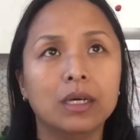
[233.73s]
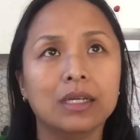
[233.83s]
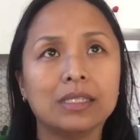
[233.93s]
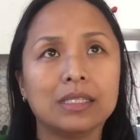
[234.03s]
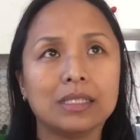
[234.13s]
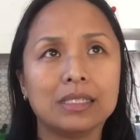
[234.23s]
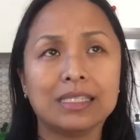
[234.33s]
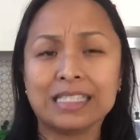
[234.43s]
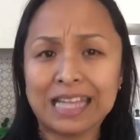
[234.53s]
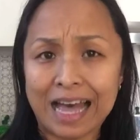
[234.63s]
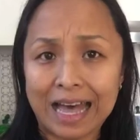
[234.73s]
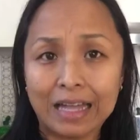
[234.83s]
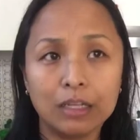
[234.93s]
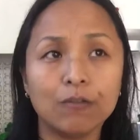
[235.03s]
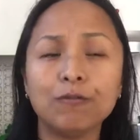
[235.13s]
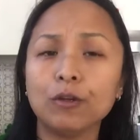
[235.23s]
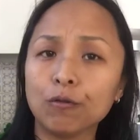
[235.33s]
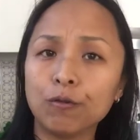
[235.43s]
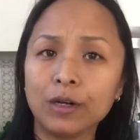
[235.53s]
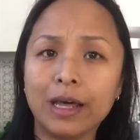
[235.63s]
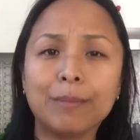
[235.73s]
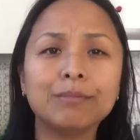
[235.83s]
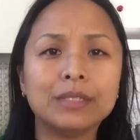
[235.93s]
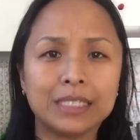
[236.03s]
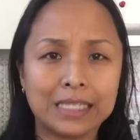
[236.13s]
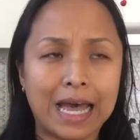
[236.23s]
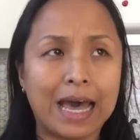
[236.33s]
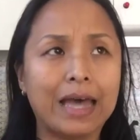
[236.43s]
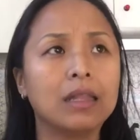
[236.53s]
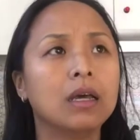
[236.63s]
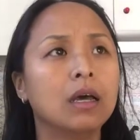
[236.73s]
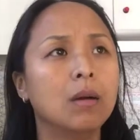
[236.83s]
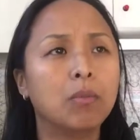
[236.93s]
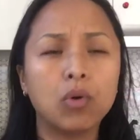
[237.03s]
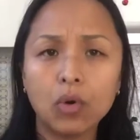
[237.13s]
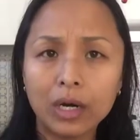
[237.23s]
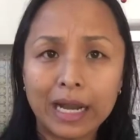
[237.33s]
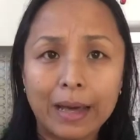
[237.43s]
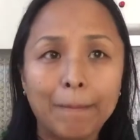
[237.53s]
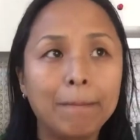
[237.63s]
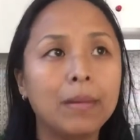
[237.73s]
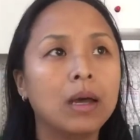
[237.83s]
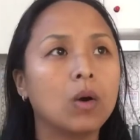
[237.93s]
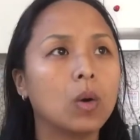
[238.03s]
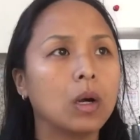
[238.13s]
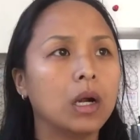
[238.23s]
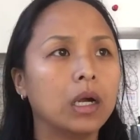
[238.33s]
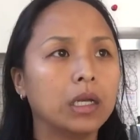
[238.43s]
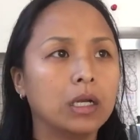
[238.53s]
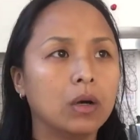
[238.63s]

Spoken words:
is sad, you feel for them, sad, poor them, or